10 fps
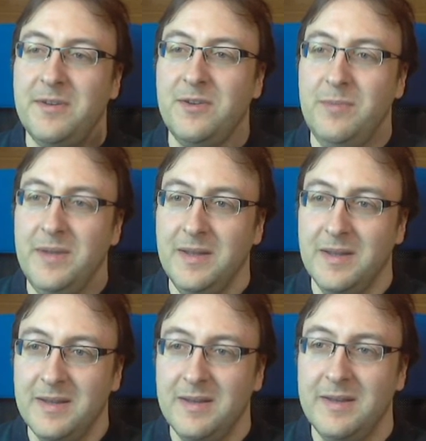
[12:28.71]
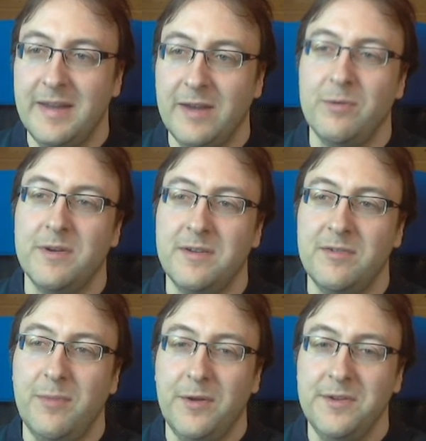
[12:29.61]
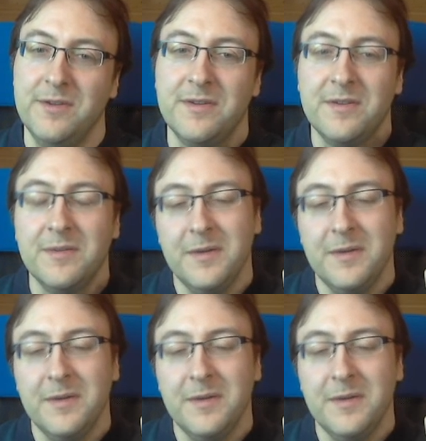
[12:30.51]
to be decorative modules.